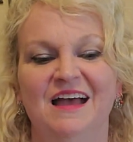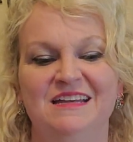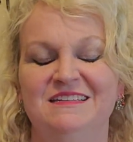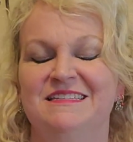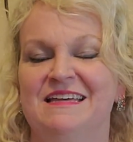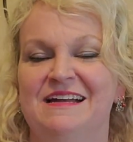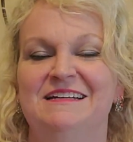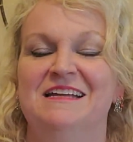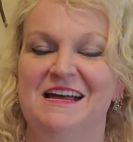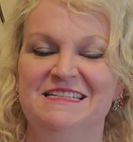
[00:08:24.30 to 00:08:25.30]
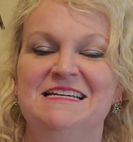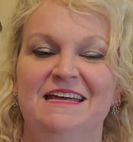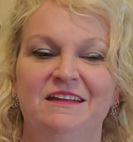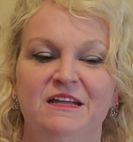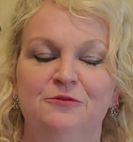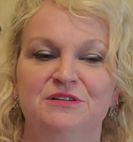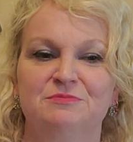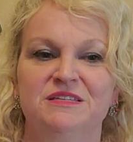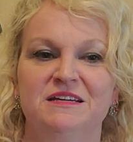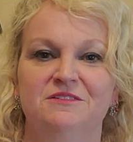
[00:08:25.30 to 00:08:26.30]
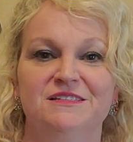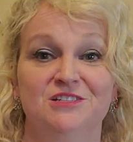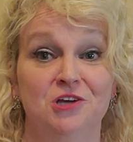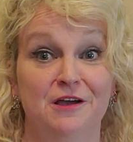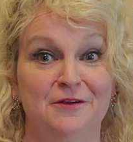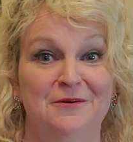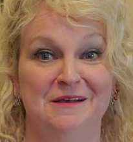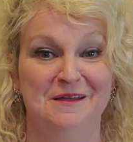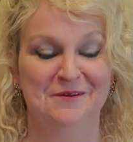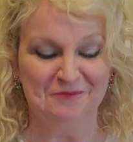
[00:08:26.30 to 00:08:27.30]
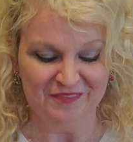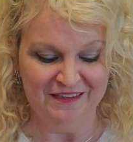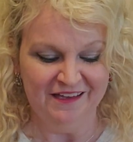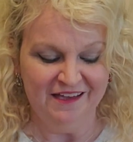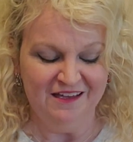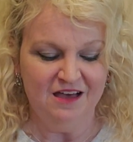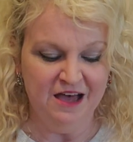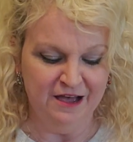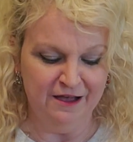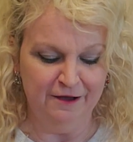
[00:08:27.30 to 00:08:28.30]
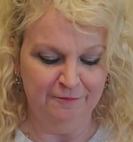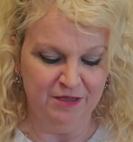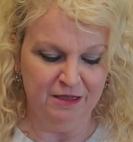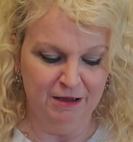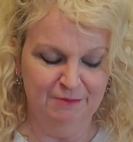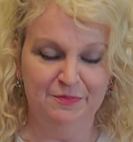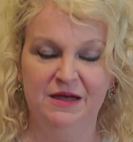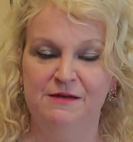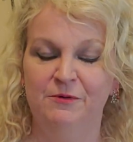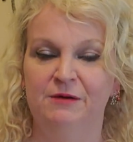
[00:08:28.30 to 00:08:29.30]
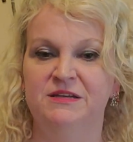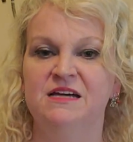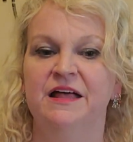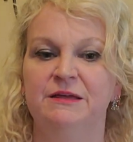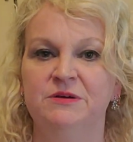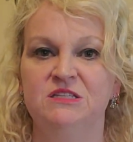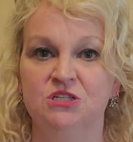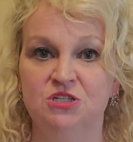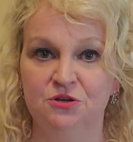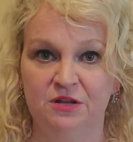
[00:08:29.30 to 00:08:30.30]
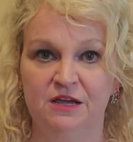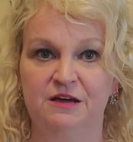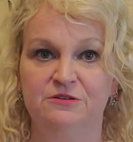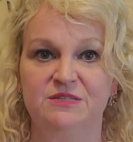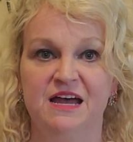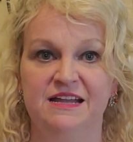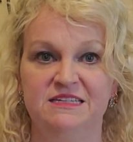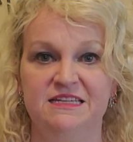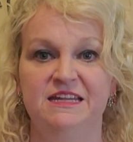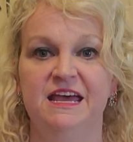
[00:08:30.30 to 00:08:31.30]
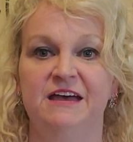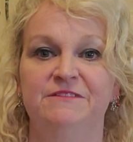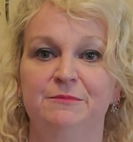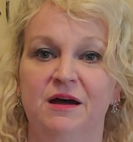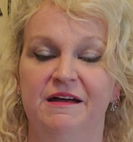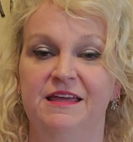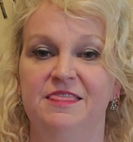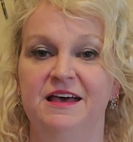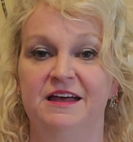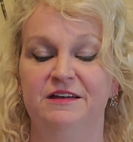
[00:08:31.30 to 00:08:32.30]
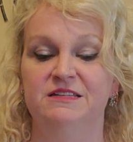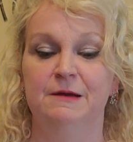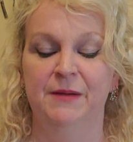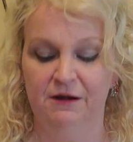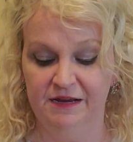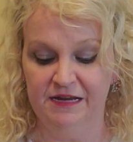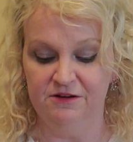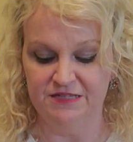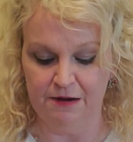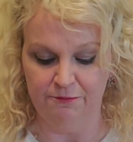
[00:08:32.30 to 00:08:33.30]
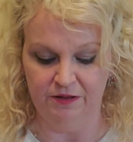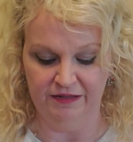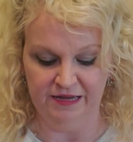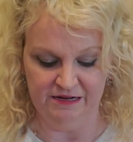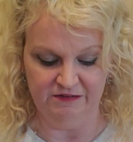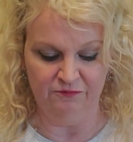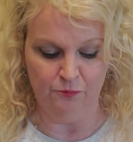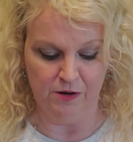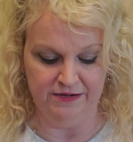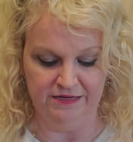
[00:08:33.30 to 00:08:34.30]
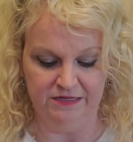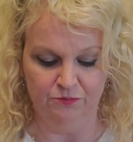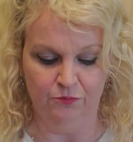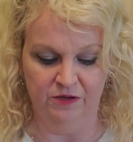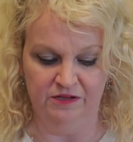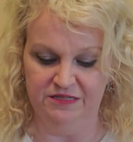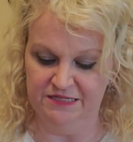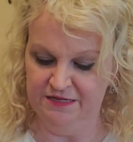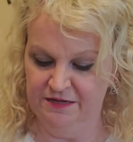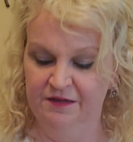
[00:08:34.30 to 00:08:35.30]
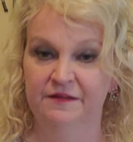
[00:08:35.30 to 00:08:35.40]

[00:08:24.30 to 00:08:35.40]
I decided not to get any Christmas ears. Shocker, I know. Um, but when I went to Hollywood Studios, I did have in mind that a pair of ears I really kind of wanted was